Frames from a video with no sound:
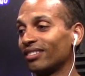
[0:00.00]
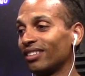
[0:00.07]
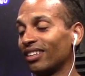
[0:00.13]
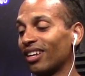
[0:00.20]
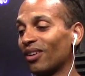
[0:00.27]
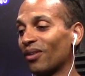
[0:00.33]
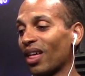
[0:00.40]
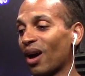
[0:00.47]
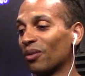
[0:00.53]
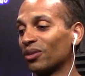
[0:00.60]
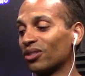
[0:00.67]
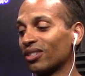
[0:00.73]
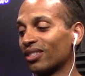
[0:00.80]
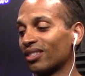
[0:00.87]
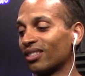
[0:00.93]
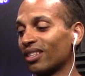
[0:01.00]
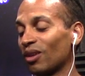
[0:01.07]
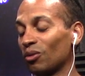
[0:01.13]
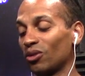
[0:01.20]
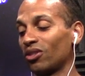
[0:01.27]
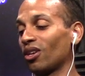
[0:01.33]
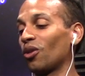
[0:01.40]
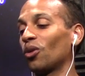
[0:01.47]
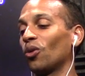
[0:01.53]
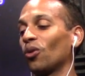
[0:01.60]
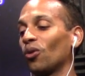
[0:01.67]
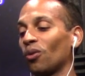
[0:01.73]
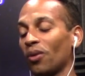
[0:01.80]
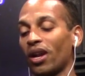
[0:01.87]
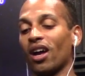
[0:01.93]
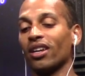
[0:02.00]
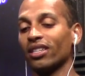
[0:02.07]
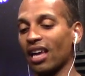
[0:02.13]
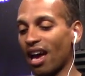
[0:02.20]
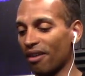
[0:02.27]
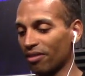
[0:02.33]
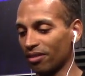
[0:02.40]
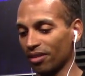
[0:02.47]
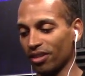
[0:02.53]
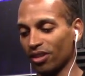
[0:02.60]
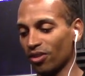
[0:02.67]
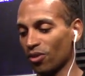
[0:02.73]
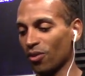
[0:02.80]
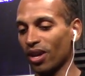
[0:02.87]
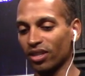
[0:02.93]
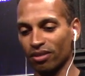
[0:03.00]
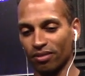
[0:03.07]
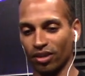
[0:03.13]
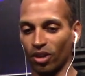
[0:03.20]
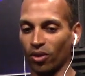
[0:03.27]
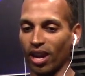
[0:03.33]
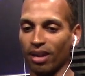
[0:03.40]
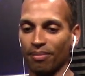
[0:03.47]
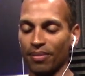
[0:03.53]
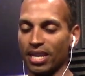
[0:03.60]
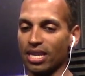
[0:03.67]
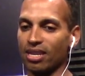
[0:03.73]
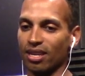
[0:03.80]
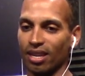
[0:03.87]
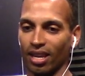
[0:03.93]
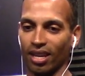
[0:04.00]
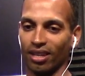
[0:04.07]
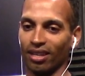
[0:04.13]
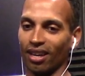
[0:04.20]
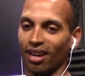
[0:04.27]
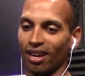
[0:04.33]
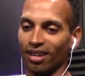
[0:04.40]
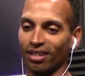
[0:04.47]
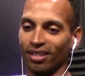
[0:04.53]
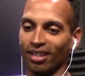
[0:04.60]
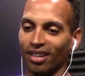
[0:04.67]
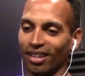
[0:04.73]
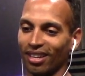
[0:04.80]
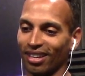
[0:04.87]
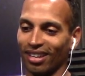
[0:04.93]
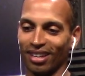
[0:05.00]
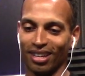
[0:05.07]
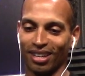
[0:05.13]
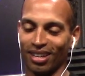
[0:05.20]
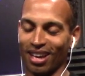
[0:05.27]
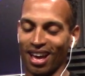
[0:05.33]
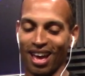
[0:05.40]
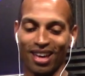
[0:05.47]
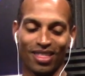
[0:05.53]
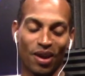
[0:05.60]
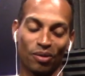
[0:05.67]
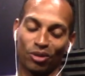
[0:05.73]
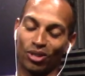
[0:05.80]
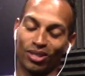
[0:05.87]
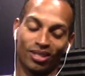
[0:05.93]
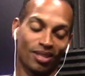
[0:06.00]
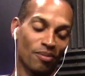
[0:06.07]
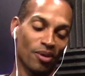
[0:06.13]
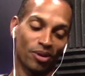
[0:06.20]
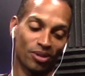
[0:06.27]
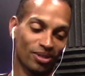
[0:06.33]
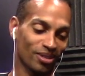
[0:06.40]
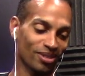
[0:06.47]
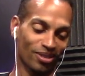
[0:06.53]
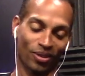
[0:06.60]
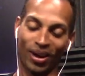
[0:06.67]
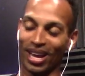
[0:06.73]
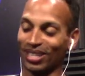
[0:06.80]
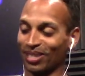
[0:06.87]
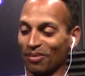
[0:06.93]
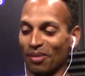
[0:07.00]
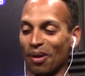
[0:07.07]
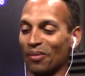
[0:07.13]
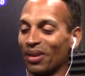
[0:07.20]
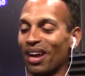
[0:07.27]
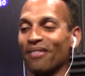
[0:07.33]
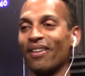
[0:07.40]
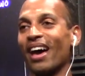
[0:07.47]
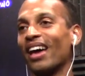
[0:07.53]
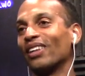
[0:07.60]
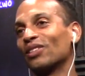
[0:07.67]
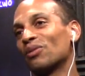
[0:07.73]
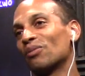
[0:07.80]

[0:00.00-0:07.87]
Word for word: you know I was just it was so cool. Went on to have a, you know the rest of a great meet and. Uh, that was just the most crazy moment I've had in